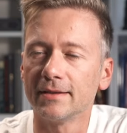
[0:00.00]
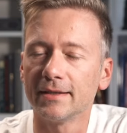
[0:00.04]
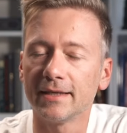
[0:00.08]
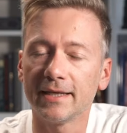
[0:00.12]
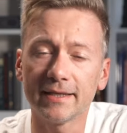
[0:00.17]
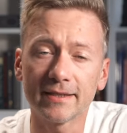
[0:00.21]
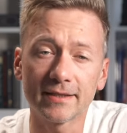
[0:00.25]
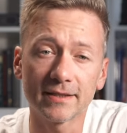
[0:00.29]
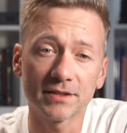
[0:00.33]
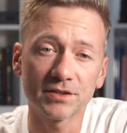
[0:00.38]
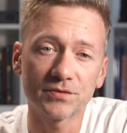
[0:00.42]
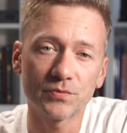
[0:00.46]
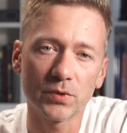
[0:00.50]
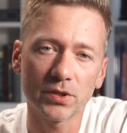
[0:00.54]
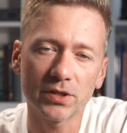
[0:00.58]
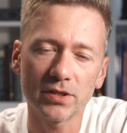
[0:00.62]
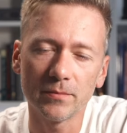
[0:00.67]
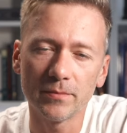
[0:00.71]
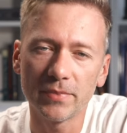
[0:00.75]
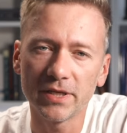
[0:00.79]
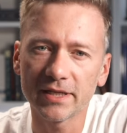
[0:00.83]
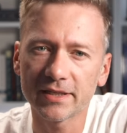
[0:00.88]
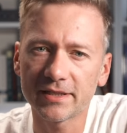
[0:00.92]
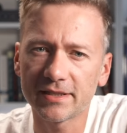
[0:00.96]
Hey guys,
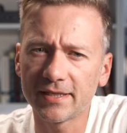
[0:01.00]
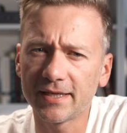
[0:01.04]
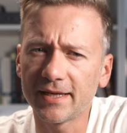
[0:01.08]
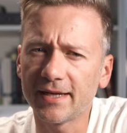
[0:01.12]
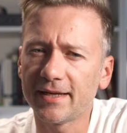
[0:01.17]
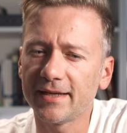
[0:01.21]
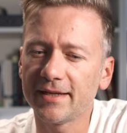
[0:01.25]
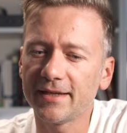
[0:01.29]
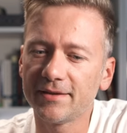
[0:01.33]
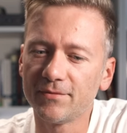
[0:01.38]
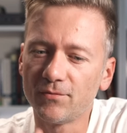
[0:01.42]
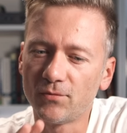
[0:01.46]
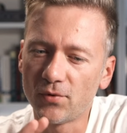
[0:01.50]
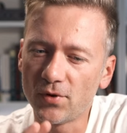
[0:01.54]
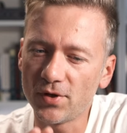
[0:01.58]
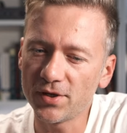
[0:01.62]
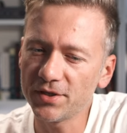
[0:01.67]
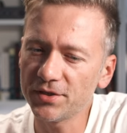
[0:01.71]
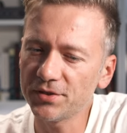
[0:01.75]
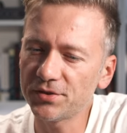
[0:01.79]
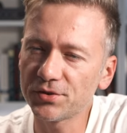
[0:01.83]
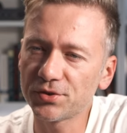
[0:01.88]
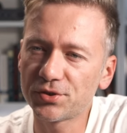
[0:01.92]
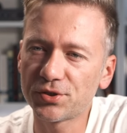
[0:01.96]
welcome back. I
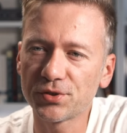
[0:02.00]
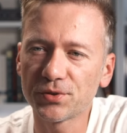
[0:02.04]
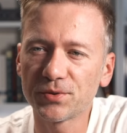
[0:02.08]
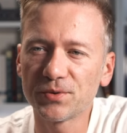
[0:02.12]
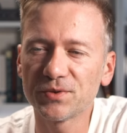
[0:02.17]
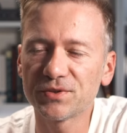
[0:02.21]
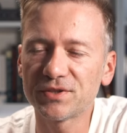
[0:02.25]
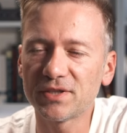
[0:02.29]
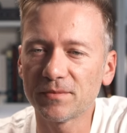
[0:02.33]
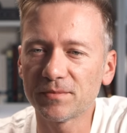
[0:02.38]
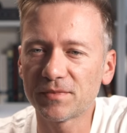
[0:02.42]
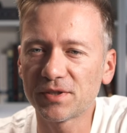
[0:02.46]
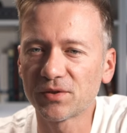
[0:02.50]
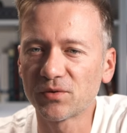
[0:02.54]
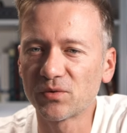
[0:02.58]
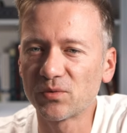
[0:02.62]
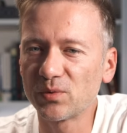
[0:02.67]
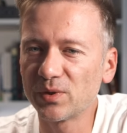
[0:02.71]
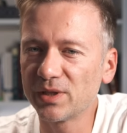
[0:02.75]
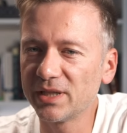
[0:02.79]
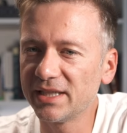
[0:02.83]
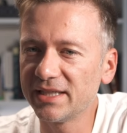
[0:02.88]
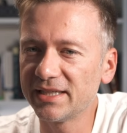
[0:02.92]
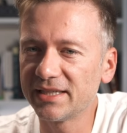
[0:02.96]
wanted to show you something
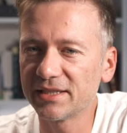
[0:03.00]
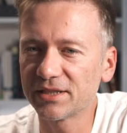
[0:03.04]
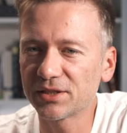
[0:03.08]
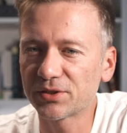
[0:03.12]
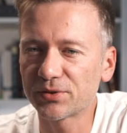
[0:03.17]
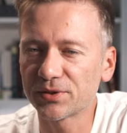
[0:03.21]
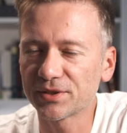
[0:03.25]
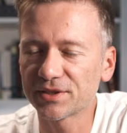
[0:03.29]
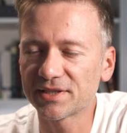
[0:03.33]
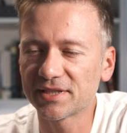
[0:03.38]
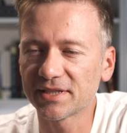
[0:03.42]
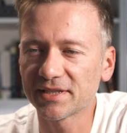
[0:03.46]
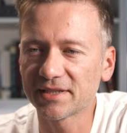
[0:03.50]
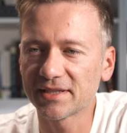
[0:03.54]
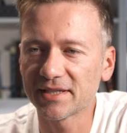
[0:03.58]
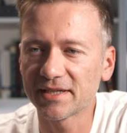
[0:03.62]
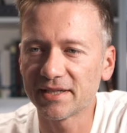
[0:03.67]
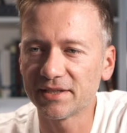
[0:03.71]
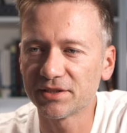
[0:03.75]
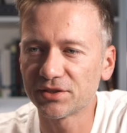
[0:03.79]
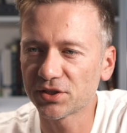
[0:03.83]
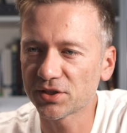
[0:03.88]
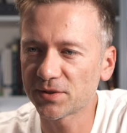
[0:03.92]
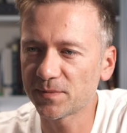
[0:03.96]
really interesting that
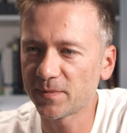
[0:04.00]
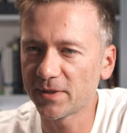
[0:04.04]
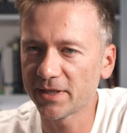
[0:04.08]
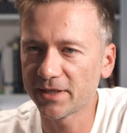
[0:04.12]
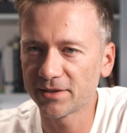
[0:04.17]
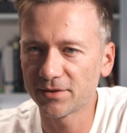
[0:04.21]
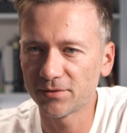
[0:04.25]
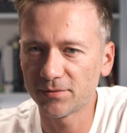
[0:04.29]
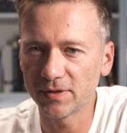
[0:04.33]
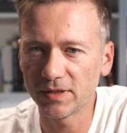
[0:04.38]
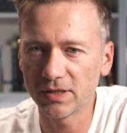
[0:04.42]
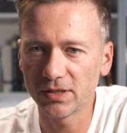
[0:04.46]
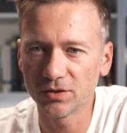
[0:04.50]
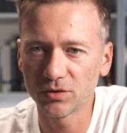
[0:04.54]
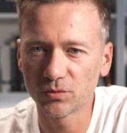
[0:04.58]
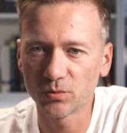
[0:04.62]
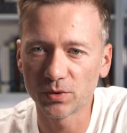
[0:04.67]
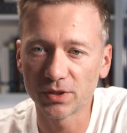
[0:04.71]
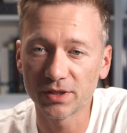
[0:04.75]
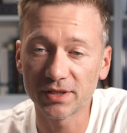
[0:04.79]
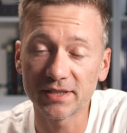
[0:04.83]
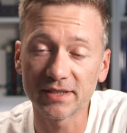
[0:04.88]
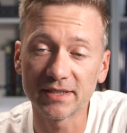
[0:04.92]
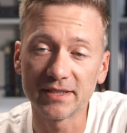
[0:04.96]
I just played around
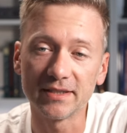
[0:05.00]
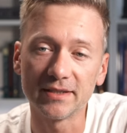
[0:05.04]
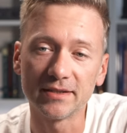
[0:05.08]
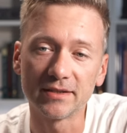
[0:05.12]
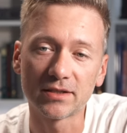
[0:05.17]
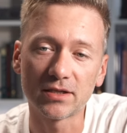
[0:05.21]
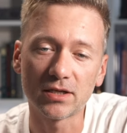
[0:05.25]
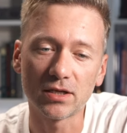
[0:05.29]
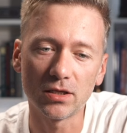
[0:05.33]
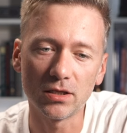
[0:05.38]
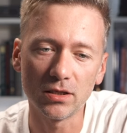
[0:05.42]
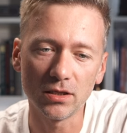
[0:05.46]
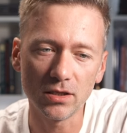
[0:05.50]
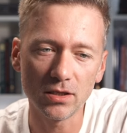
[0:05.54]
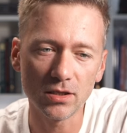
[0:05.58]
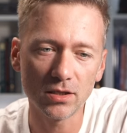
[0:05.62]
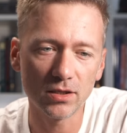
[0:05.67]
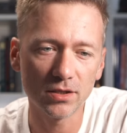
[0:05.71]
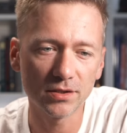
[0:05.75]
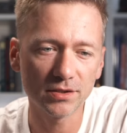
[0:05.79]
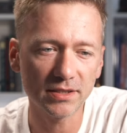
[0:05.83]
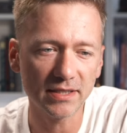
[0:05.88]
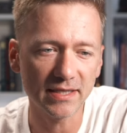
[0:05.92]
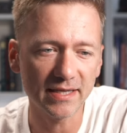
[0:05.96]
with in
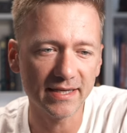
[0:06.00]
Claude